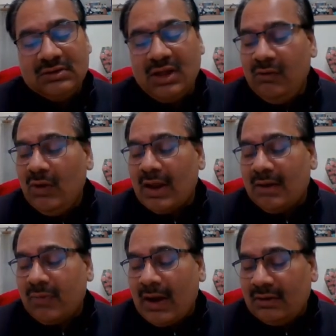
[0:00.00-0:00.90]
then we
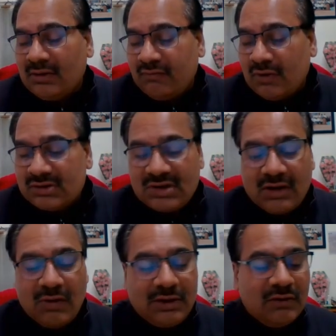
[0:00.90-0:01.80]
can find the first
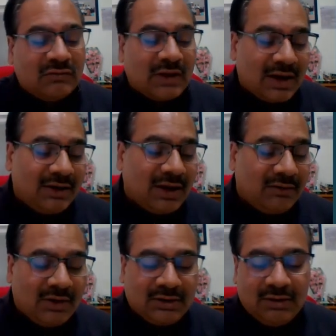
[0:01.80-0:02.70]
derivative, second
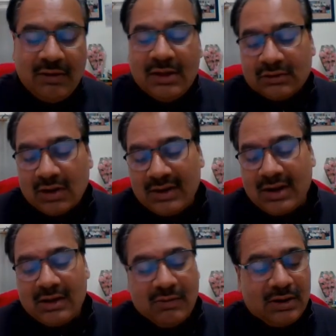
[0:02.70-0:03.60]
derivative, third
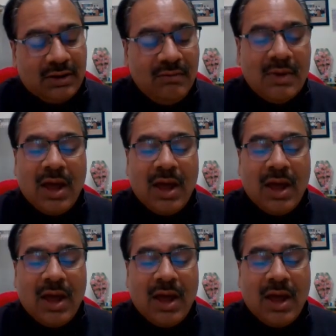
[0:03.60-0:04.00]
derivative